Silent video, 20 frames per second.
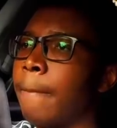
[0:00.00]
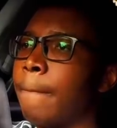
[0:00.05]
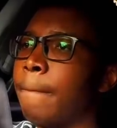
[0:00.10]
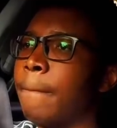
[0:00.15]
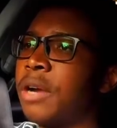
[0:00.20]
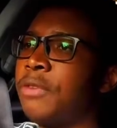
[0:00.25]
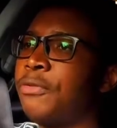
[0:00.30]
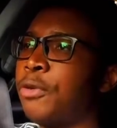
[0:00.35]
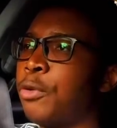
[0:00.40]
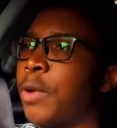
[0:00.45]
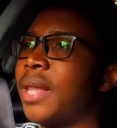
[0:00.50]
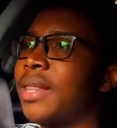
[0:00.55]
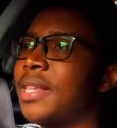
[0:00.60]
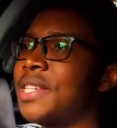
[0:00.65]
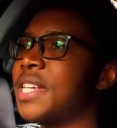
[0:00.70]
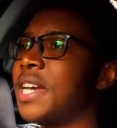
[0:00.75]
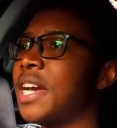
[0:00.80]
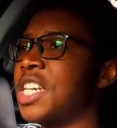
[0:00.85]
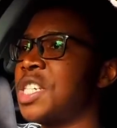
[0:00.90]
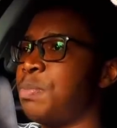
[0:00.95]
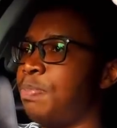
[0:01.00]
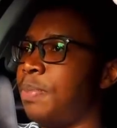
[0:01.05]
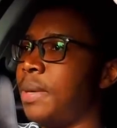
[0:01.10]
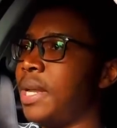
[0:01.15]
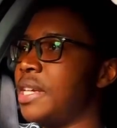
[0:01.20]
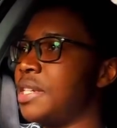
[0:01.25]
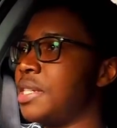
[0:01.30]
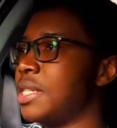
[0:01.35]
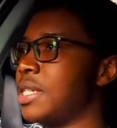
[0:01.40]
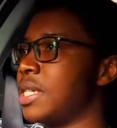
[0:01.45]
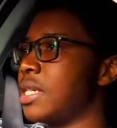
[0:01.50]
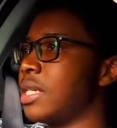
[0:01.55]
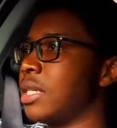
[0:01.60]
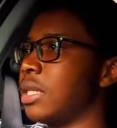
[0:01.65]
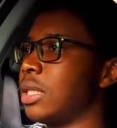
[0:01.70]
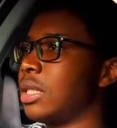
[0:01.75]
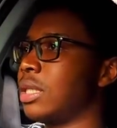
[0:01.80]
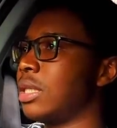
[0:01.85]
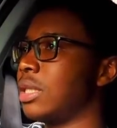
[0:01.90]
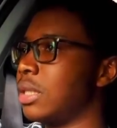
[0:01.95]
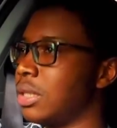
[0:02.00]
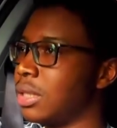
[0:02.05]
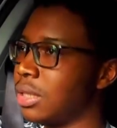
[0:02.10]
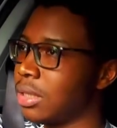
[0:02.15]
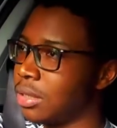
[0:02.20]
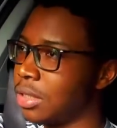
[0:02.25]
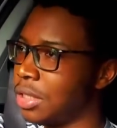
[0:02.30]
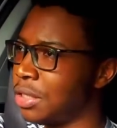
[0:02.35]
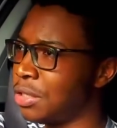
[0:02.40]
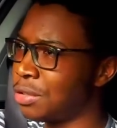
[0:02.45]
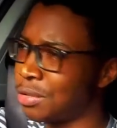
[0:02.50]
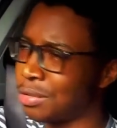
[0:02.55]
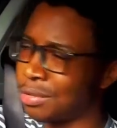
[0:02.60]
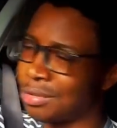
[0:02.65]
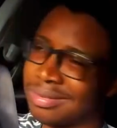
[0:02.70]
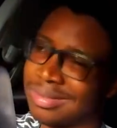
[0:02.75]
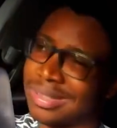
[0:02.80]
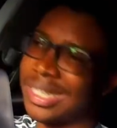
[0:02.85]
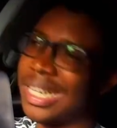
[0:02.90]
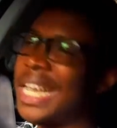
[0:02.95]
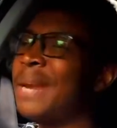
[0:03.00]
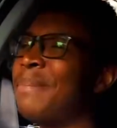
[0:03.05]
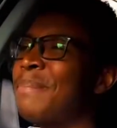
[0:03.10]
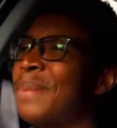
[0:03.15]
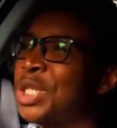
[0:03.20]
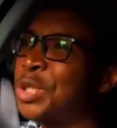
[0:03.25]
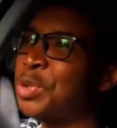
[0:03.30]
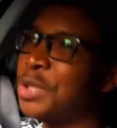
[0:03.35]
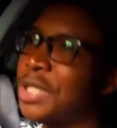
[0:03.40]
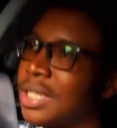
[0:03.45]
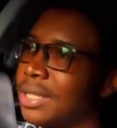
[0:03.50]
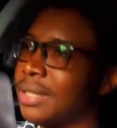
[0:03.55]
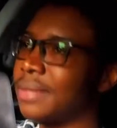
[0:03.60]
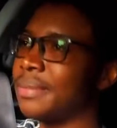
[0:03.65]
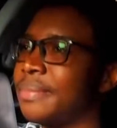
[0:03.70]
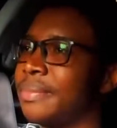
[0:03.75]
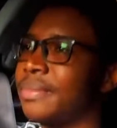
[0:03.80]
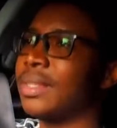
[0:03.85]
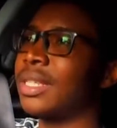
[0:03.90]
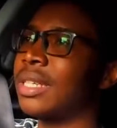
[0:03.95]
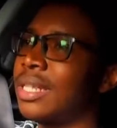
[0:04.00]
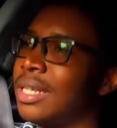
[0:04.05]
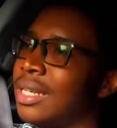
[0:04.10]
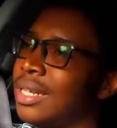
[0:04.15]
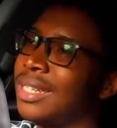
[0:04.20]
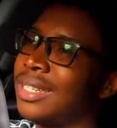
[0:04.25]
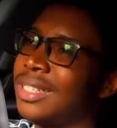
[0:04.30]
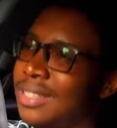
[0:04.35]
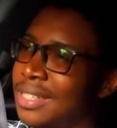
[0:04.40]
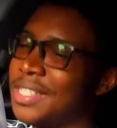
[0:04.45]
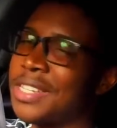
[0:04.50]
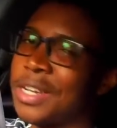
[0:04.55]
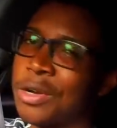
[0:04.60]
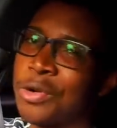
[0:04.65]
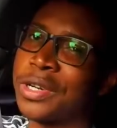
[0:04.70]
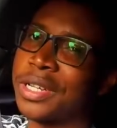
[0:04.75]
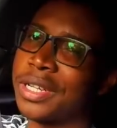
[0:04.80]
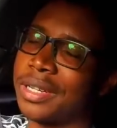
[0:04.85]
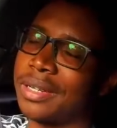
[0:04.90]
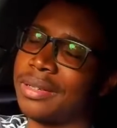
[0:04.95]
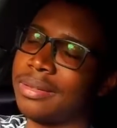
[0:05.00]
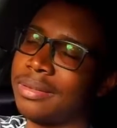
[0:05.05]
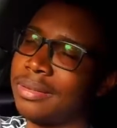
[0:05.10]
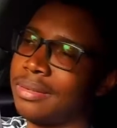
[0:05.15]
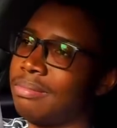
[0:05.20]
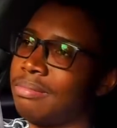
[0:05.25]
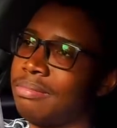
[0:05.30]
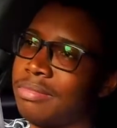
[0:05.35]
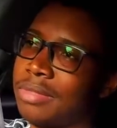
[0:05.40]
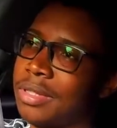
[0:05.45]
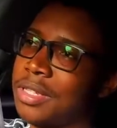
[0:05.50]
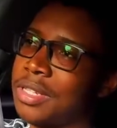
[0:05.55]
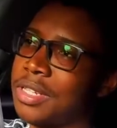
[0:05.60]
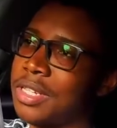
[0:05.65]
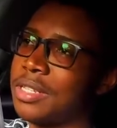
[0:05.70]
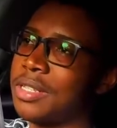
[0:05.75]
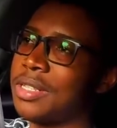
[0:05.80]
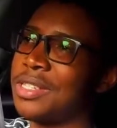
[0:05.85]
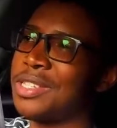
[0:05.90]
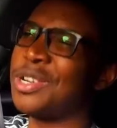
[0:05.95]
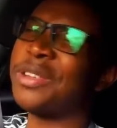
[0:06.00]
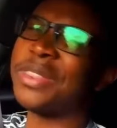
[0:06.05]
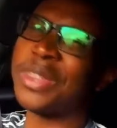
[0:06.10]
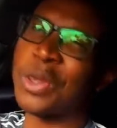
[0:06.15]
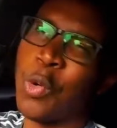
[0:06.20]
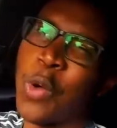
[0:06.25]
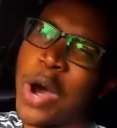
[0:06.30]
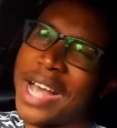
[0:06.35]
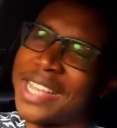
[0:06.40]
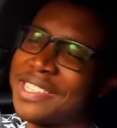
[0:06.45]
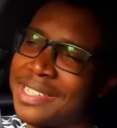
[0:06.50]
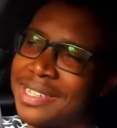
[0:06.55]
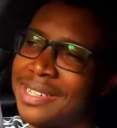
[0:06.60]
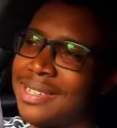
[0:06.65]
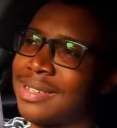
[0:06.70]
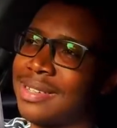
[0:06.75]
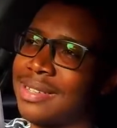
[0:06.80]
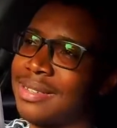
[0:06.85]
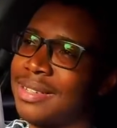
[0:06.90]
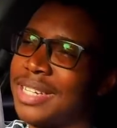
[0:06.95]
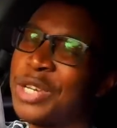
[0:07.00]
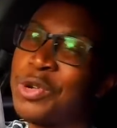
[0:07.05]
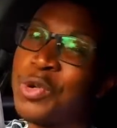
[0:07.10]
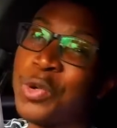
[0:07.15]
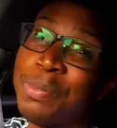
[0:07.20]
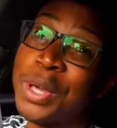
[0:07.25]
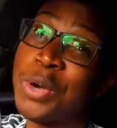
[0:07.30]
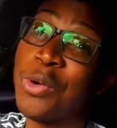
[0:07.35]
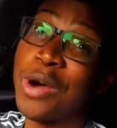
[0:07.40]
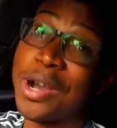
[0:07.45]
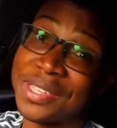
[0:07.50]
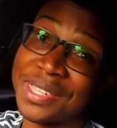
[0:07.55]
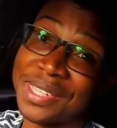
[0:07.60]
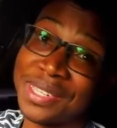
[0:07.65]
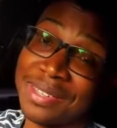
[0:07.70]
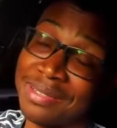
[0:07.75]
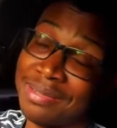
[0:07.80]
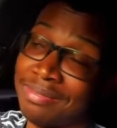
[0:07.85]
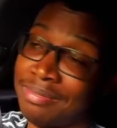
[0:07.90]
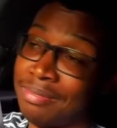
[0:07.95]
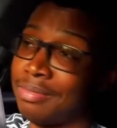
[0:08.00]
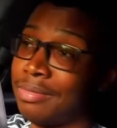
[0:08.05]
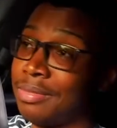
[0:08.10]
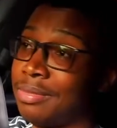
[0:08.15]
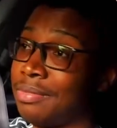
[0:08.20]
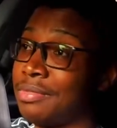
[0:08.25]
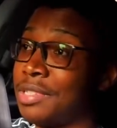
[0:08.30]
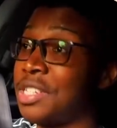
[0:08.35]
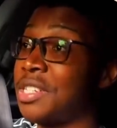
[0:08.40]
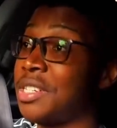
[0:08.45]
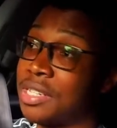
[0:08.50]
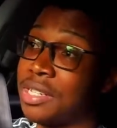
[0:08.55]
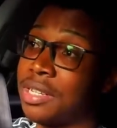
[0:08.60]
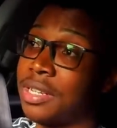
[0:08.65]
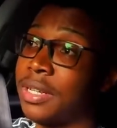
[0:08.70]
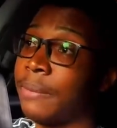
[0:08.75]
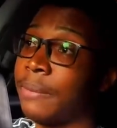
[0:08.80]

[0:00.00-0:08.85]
But for where this car is placed, you know, in between, it's a good car. It's not the worst. It could be worse. Seriously.